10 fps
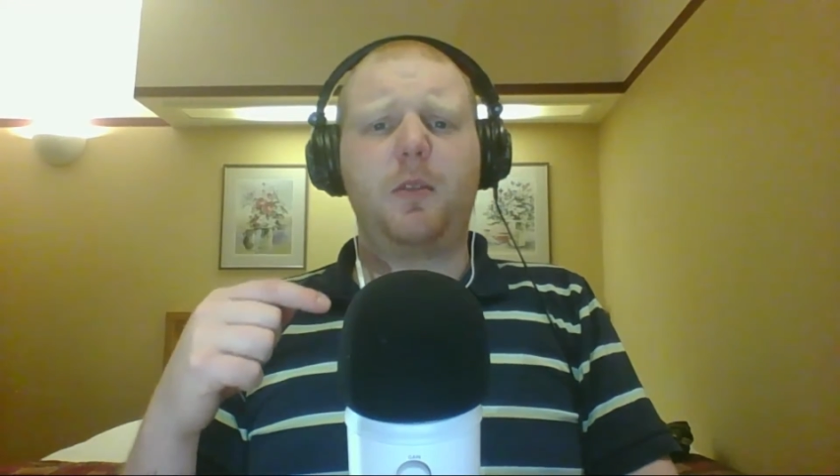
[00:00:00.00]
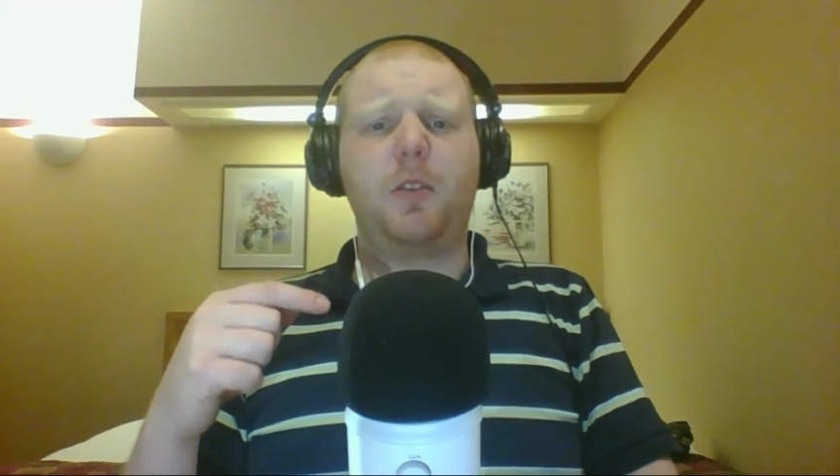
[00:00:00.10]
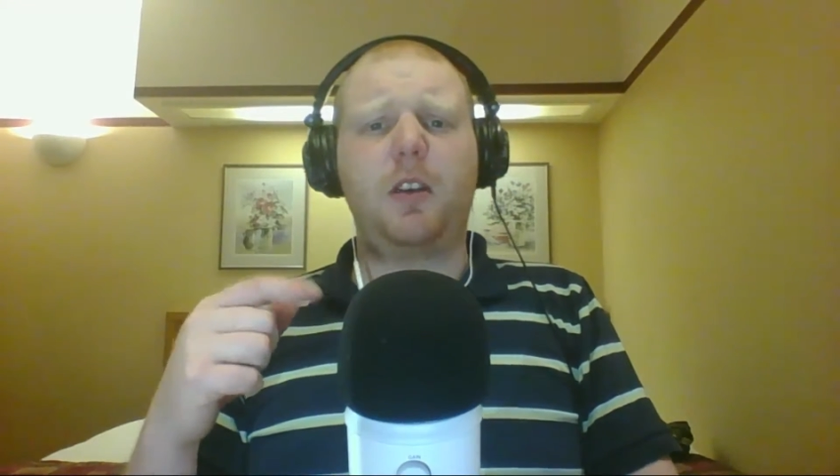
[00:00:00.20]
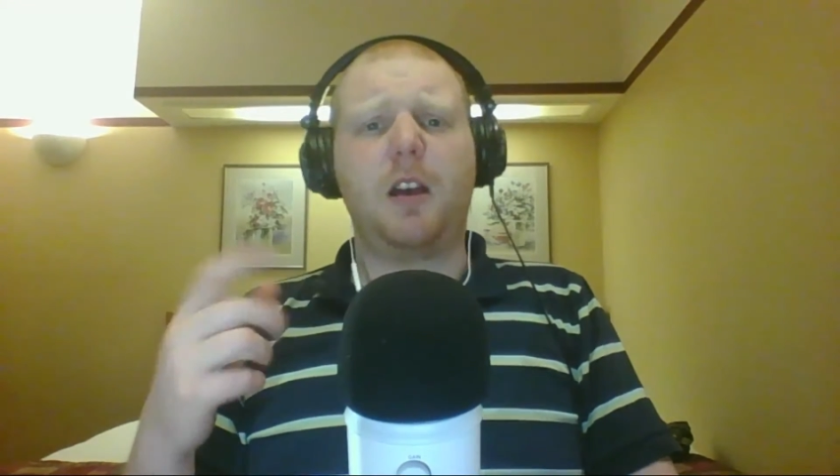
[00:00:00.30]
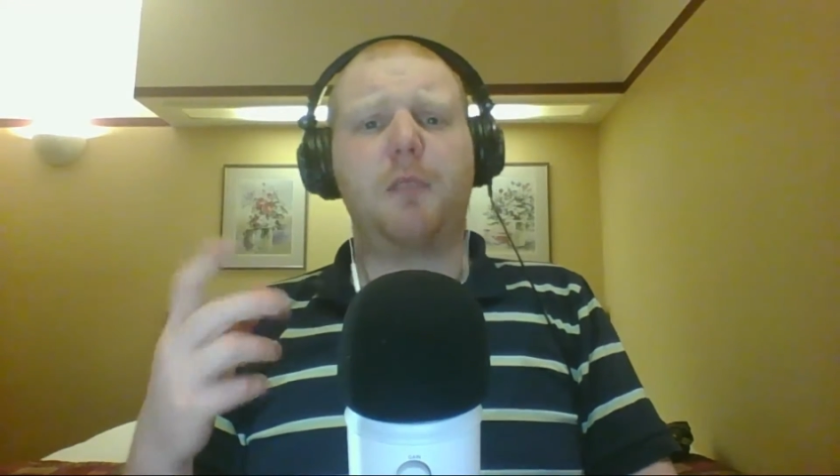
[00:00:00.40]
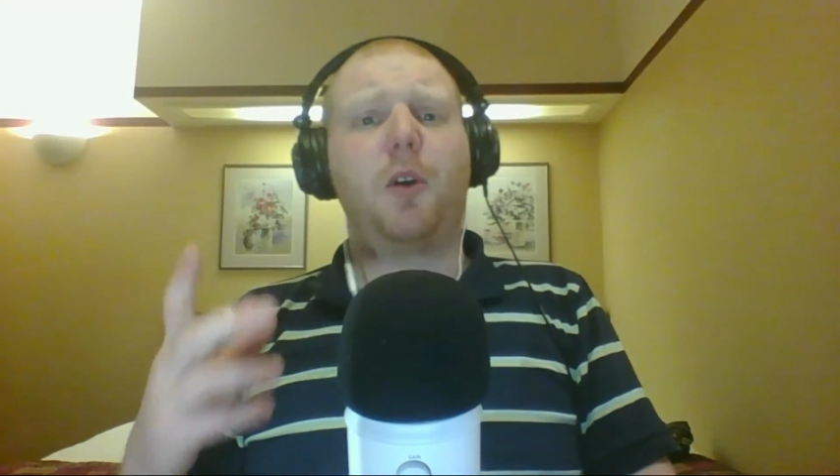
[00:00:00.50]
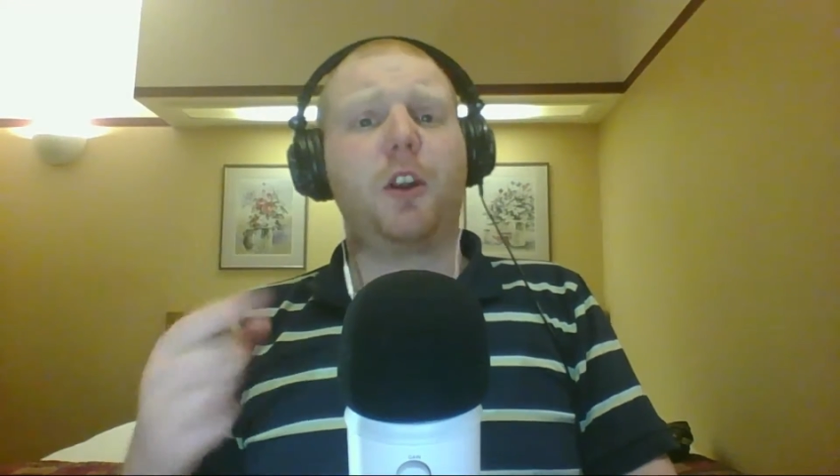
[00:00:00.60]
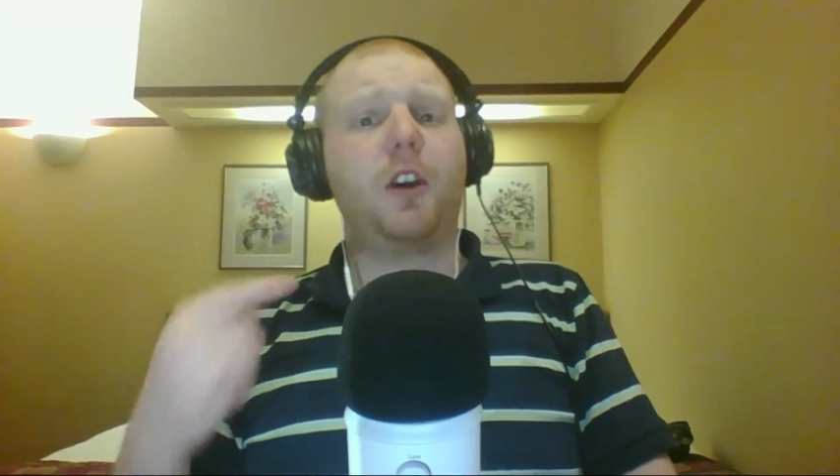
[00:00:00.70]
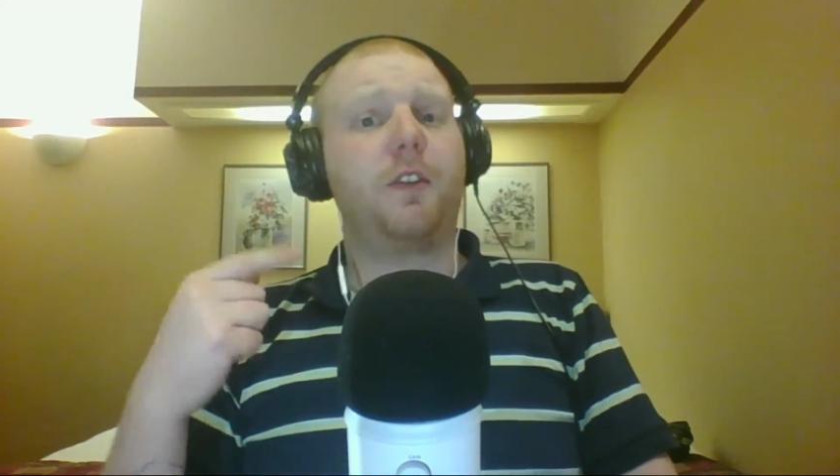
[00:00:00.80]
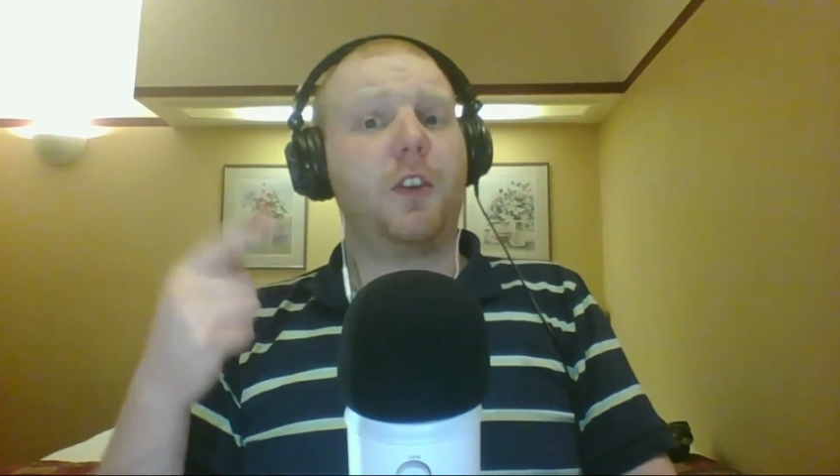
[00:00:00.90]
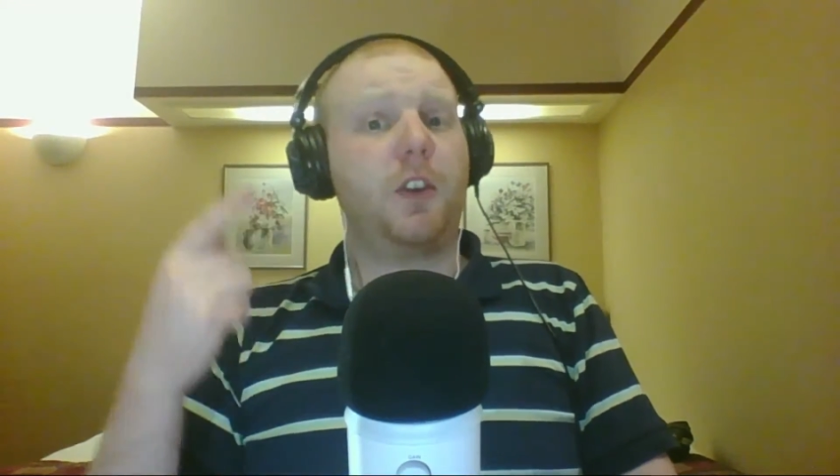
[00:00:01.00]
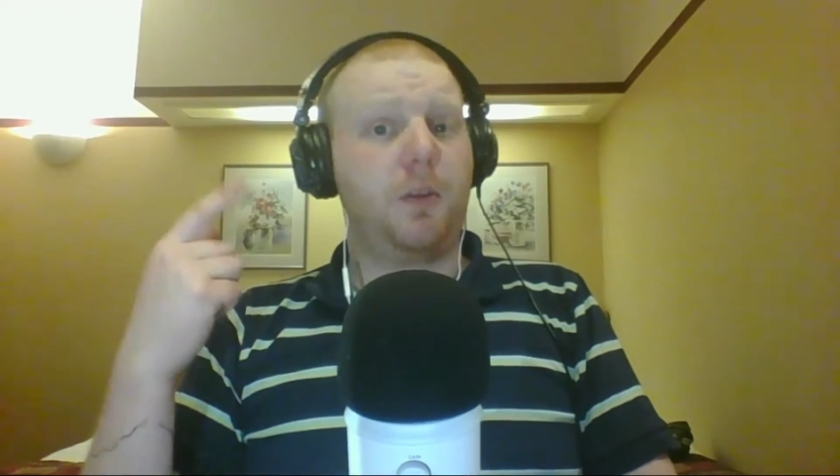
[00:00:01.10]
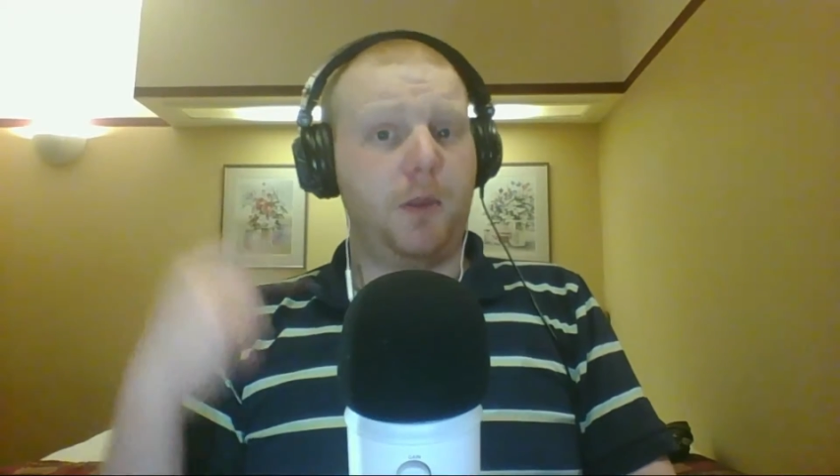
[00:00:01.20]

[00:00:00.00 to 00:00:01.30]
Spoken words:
you can get a monitor for your